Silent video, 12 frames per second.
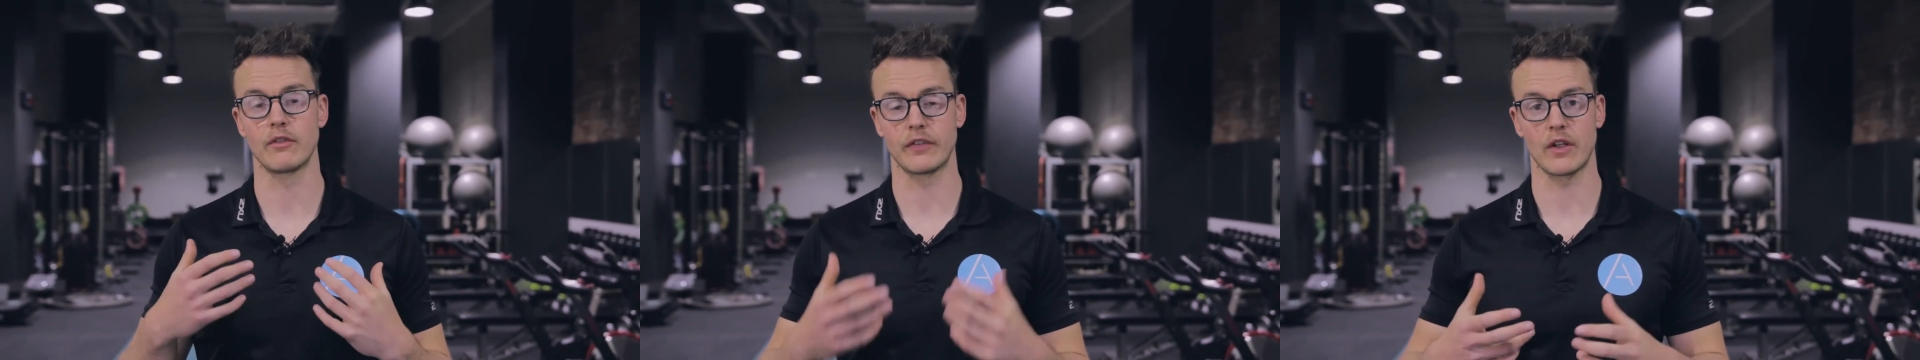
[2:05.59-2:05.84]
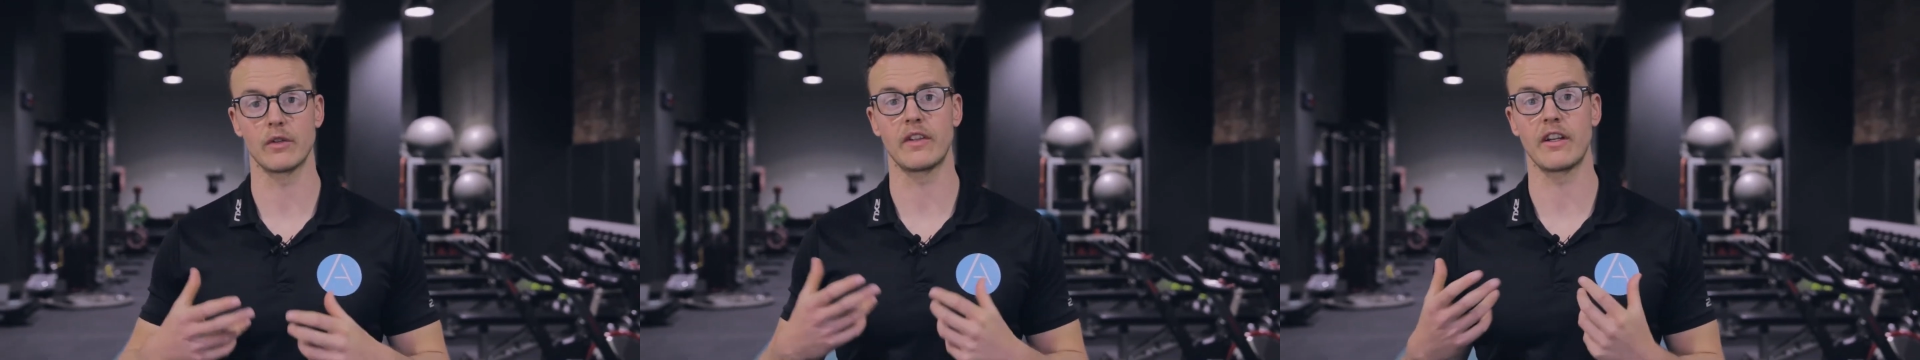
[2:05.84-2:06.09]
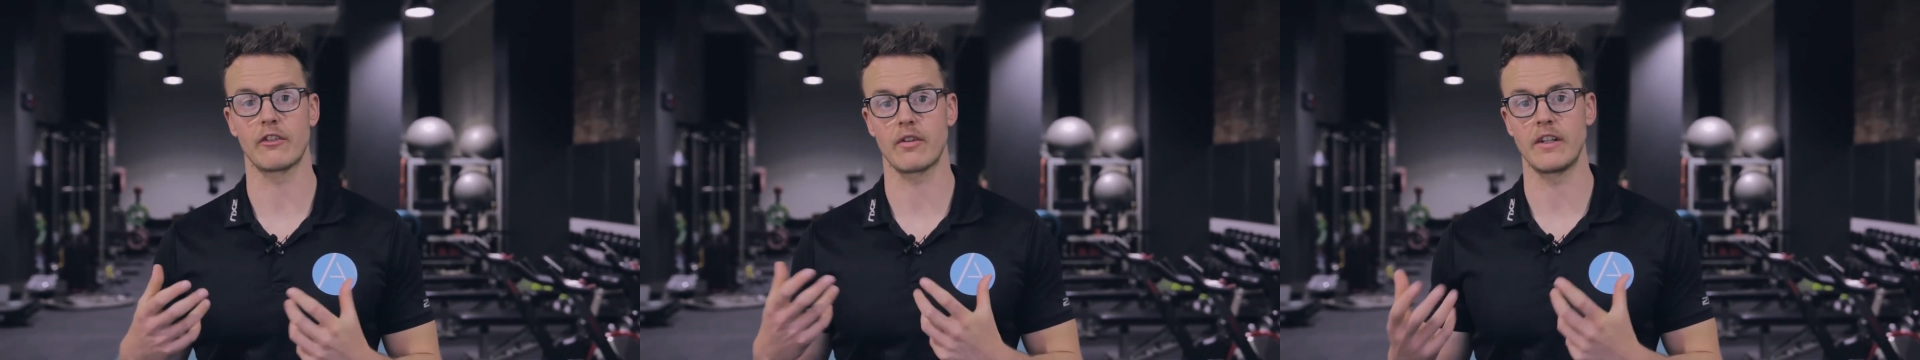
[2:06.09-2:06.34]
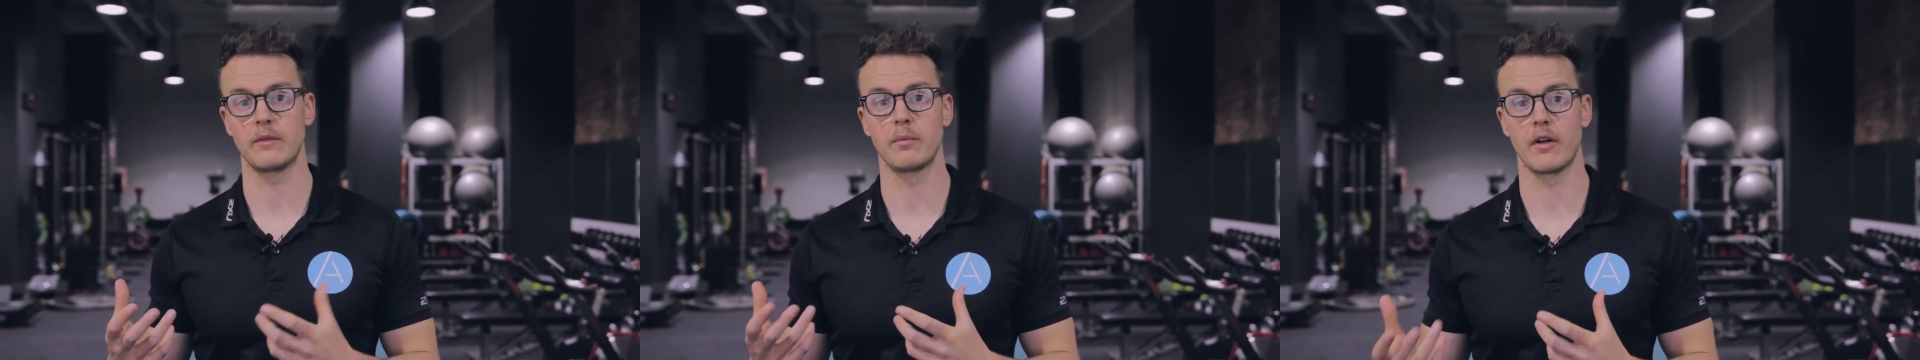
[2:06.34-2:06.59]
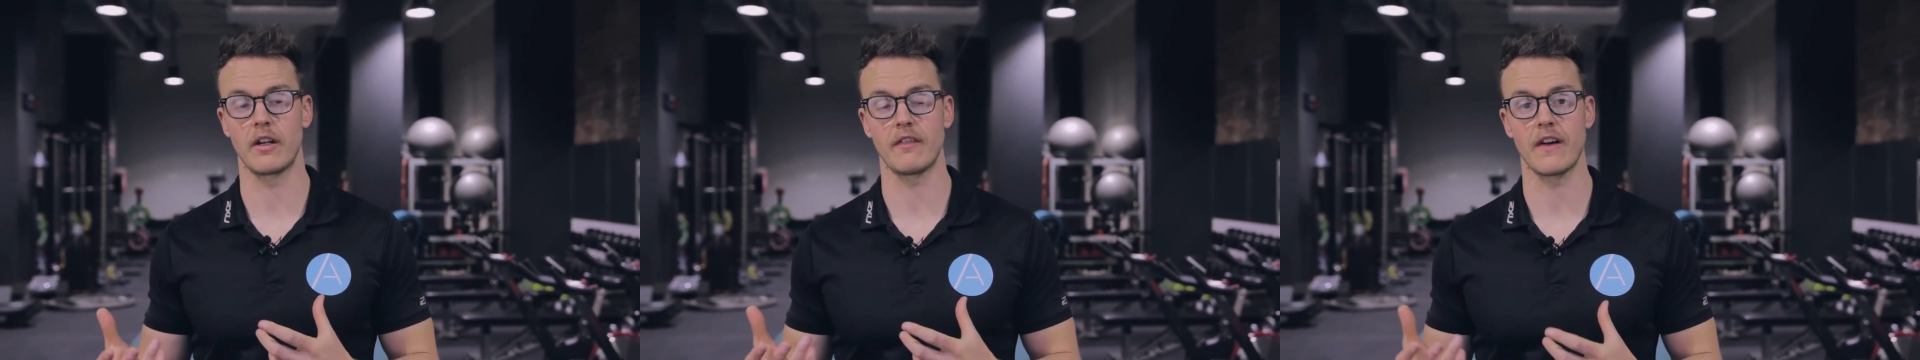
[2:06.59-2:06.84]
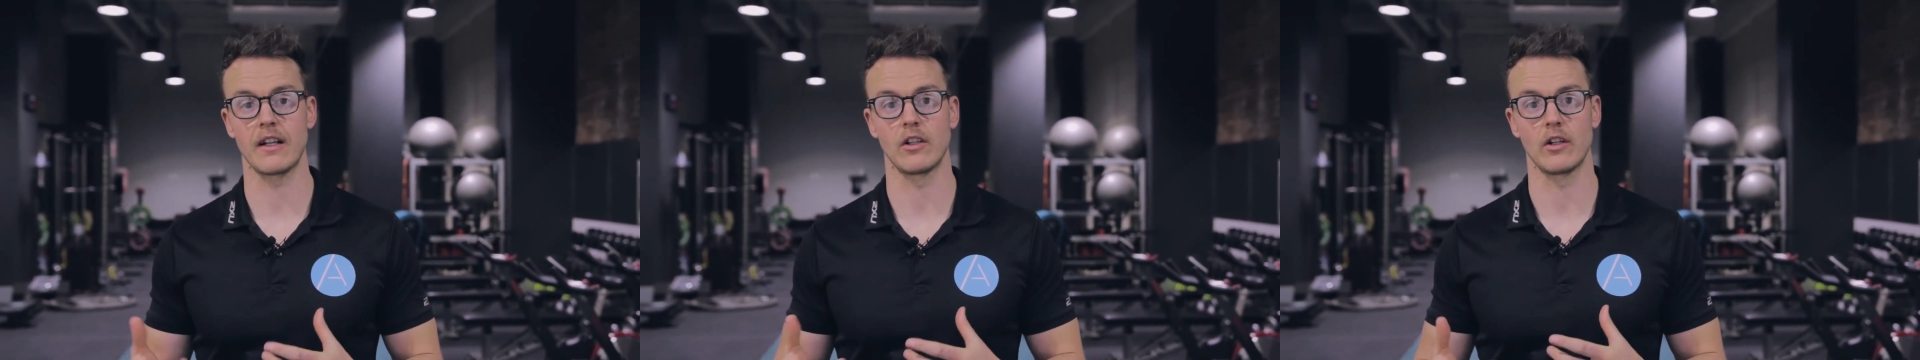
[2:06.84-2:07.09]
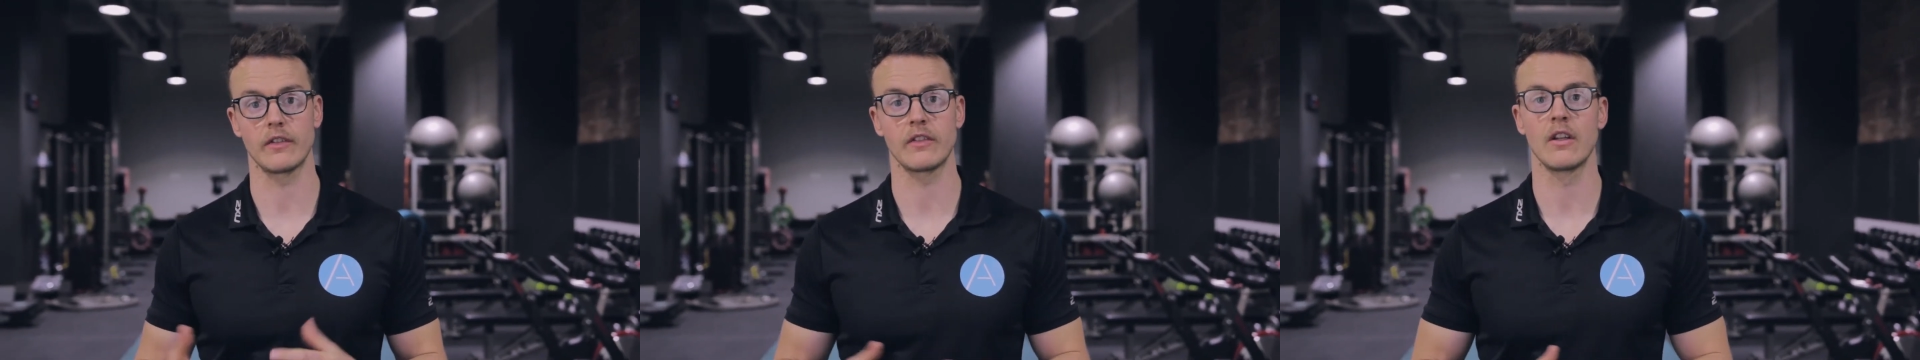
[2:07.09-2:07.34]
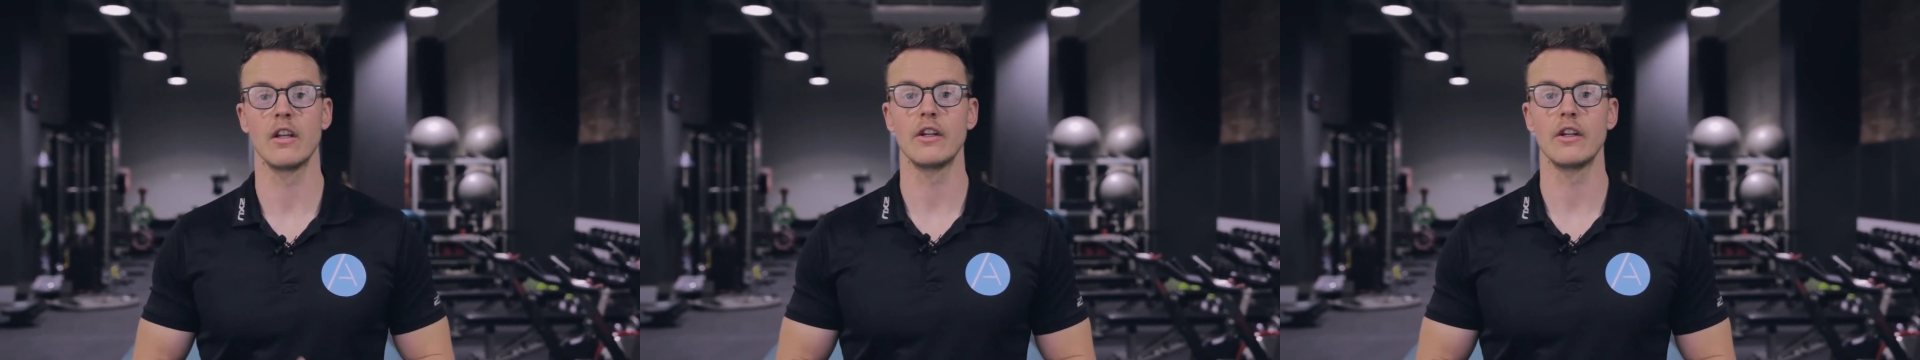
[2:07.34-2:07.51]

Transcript: result in increased body fat loss.